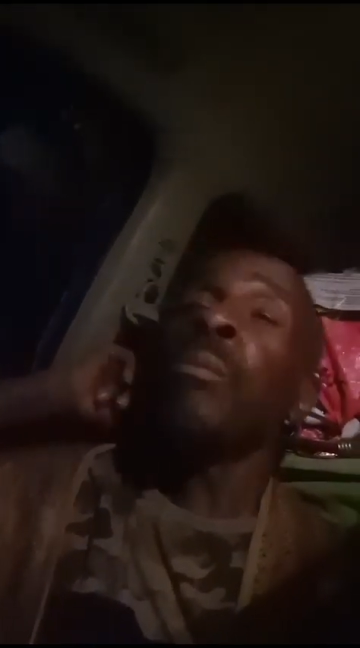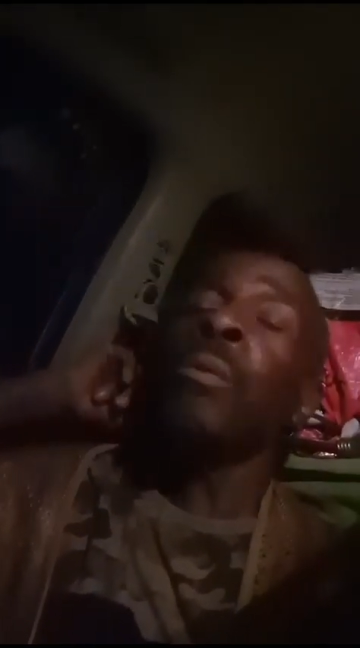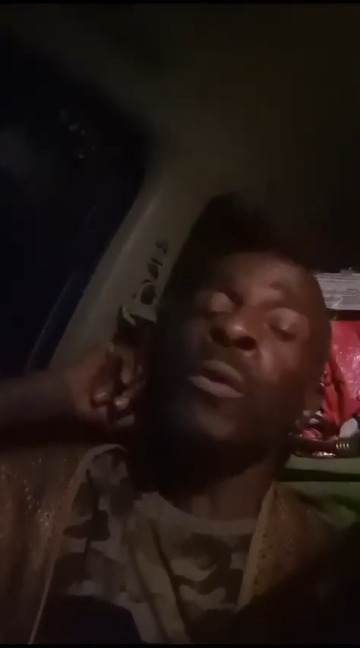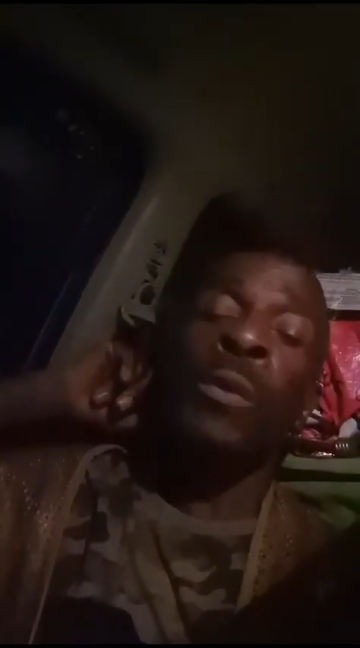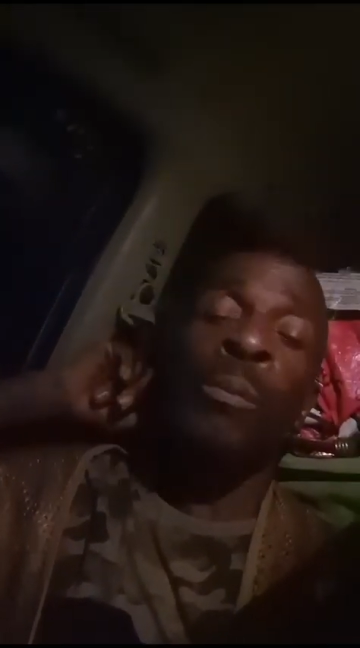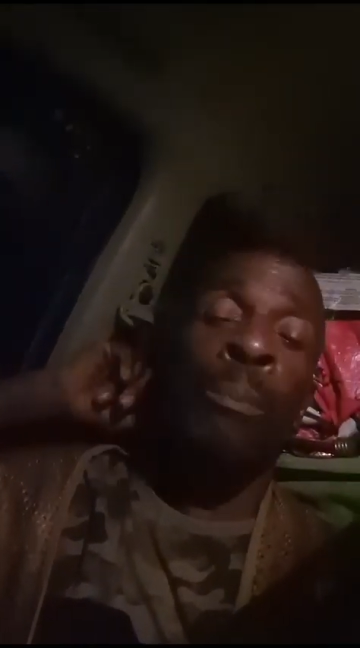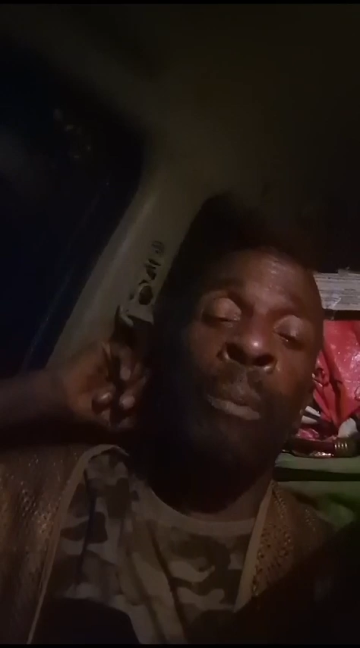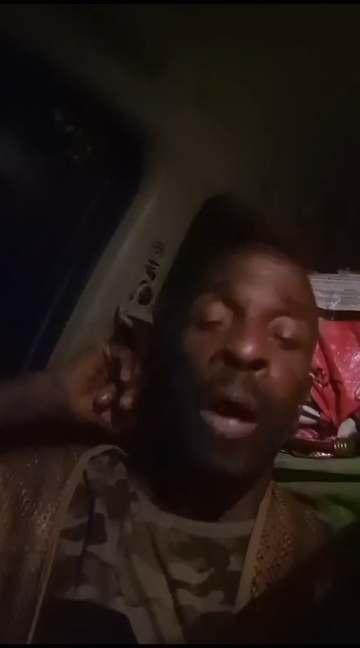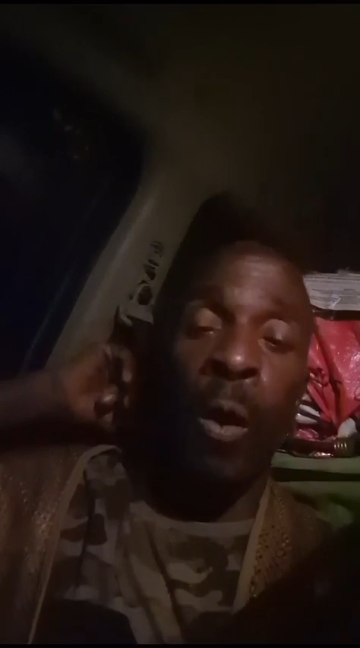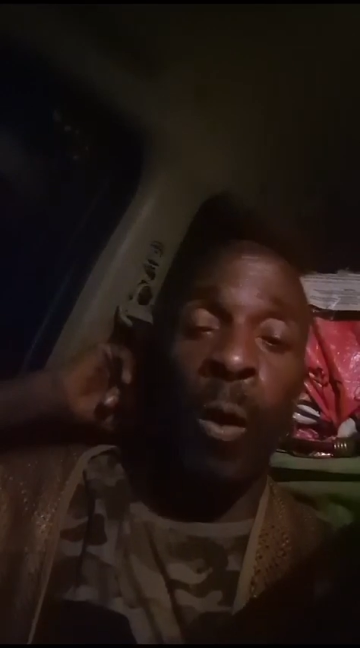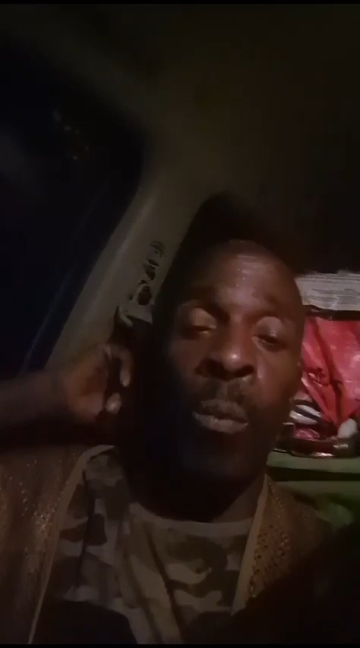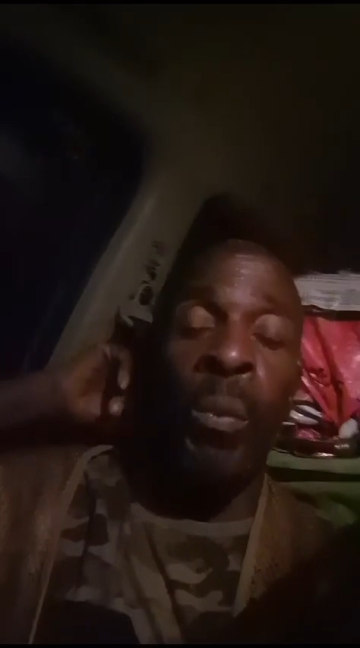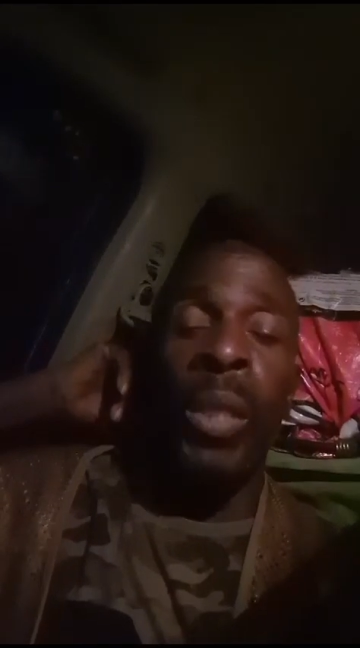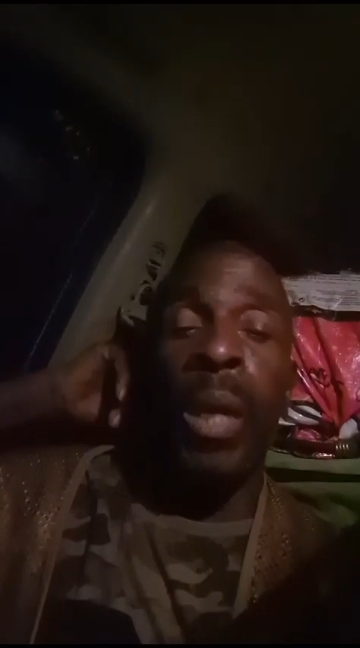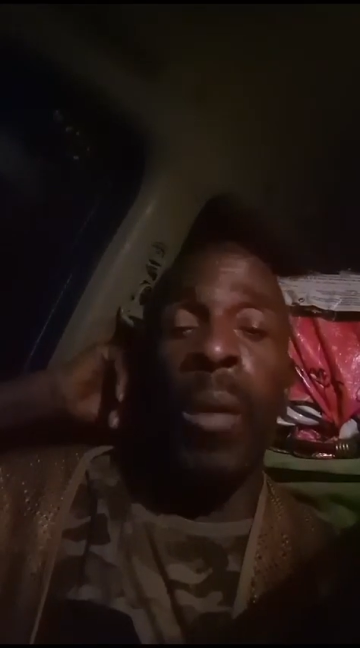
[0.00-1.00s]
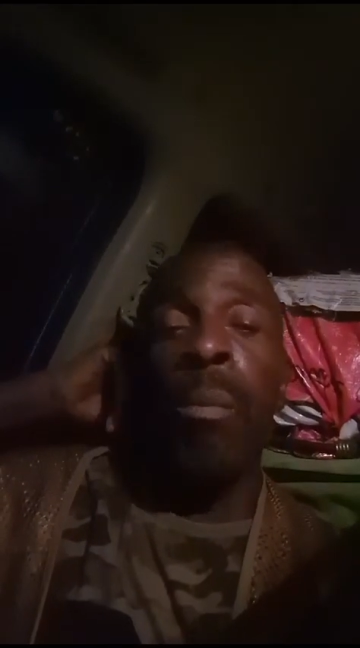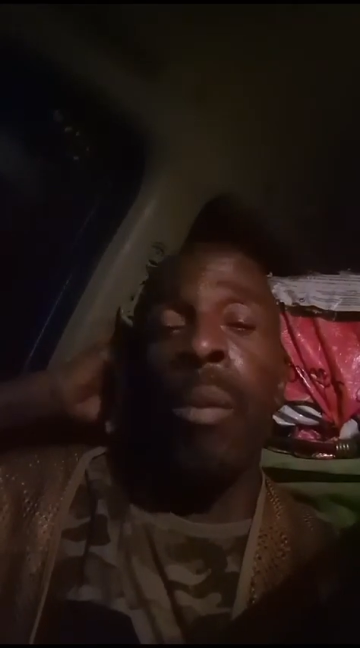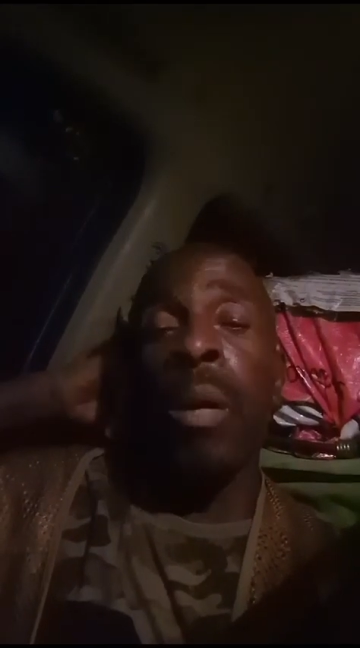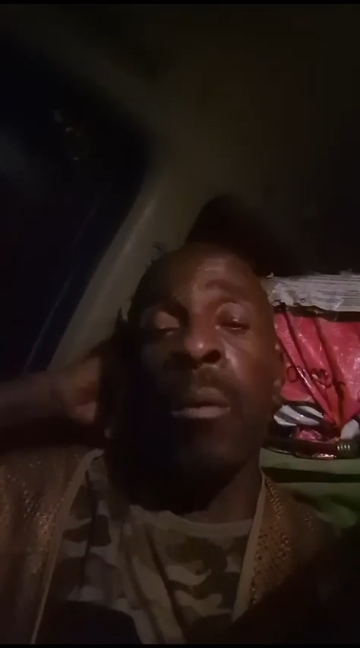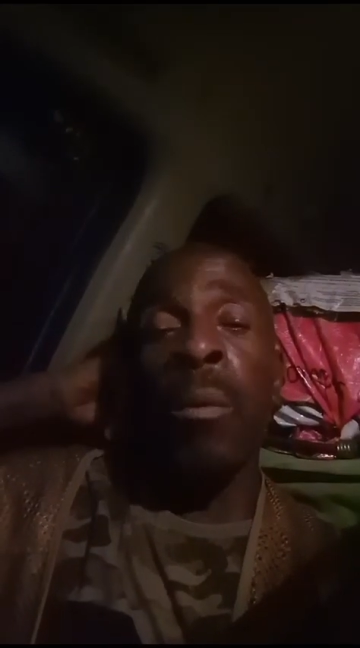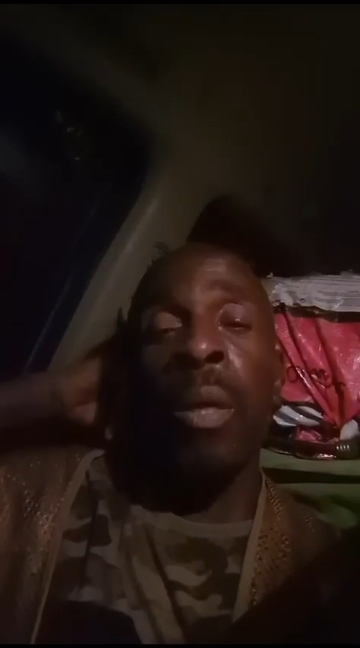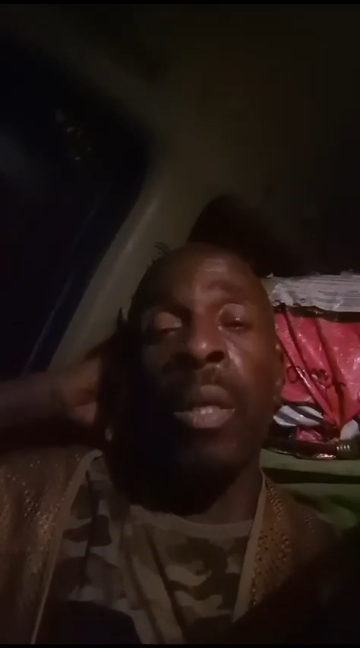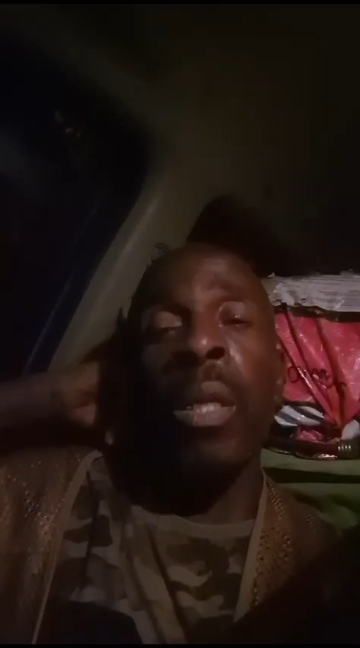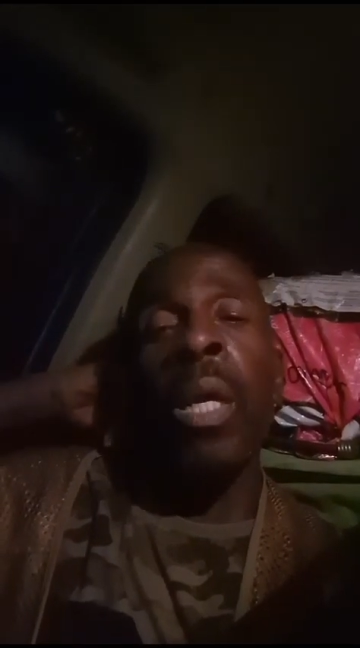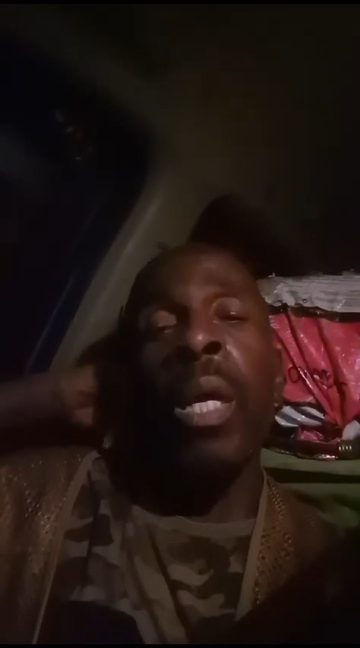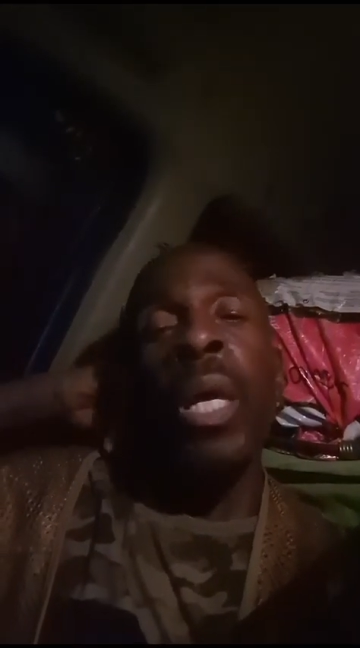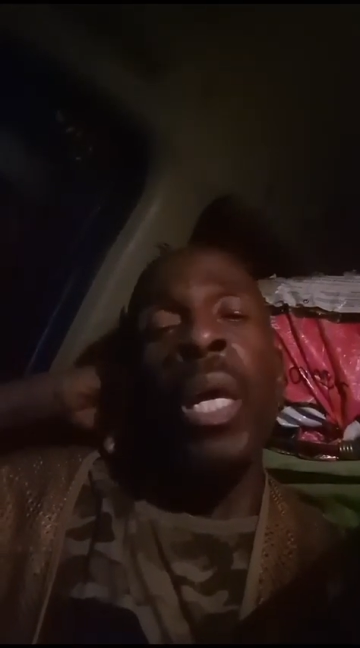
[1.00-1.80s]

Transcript: pounds, pack up in our bank, man.